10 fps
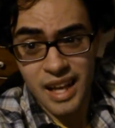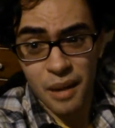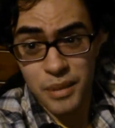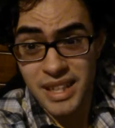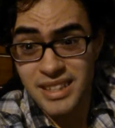
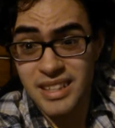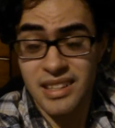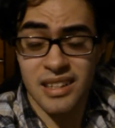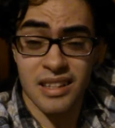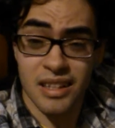I'm like,
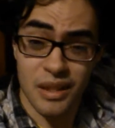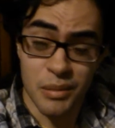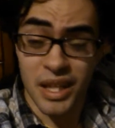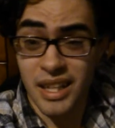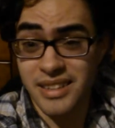ah, oh,
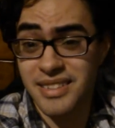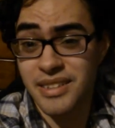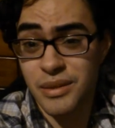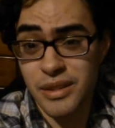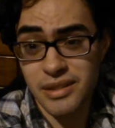come on,
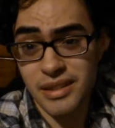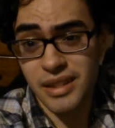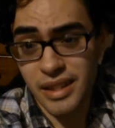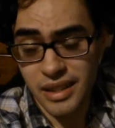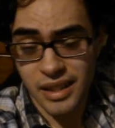
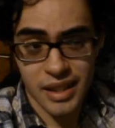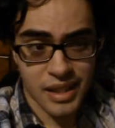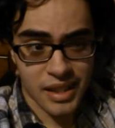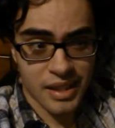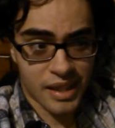seriously, and
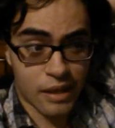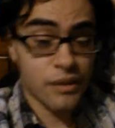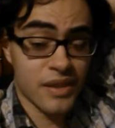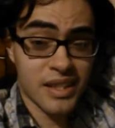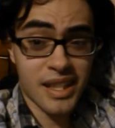I don't
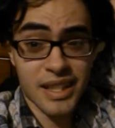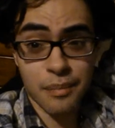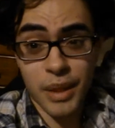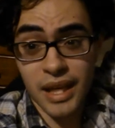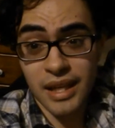even think I
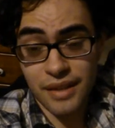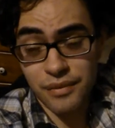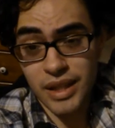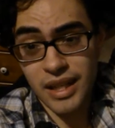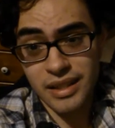get paid like
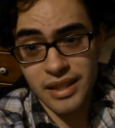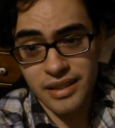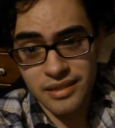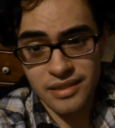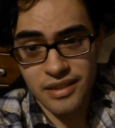for
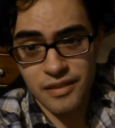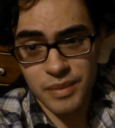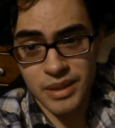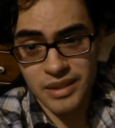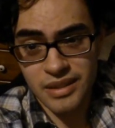holidays and stuff
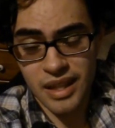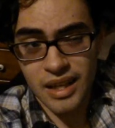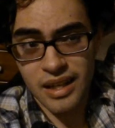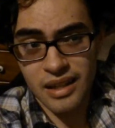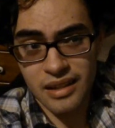because
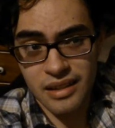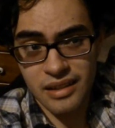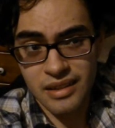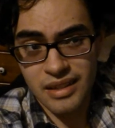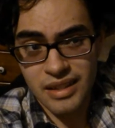I.
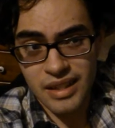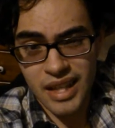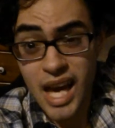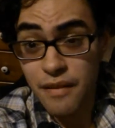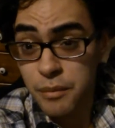Uh,
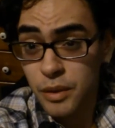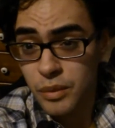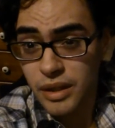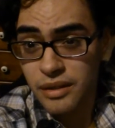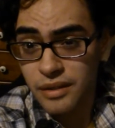I haven't
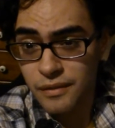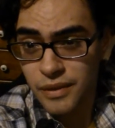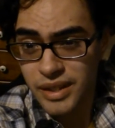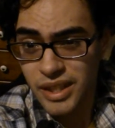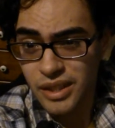been working there
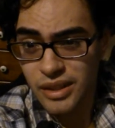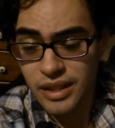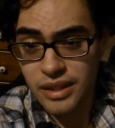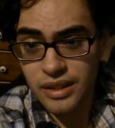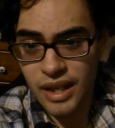for a year,
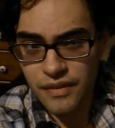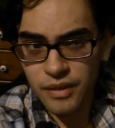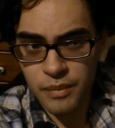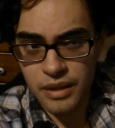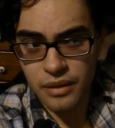and I think I have
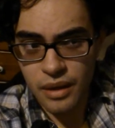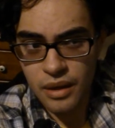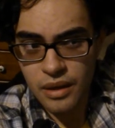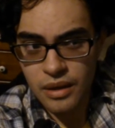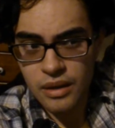to be
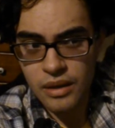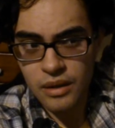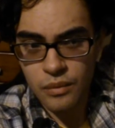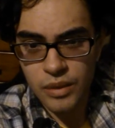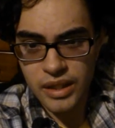
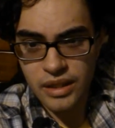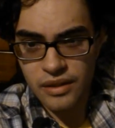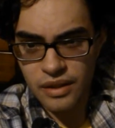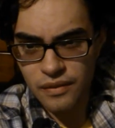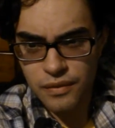
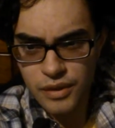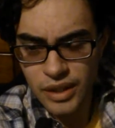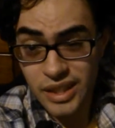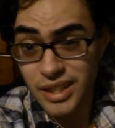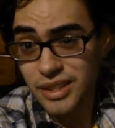working there
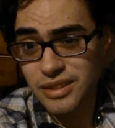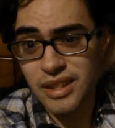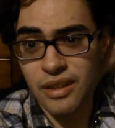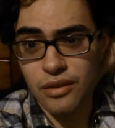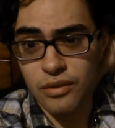for like a year
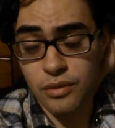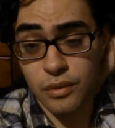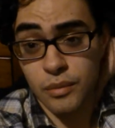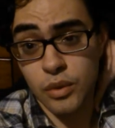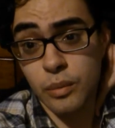to get all
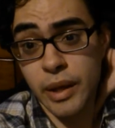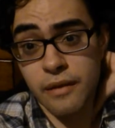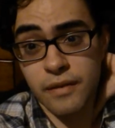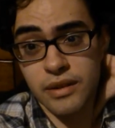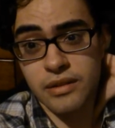those cool
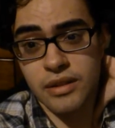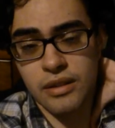benefits.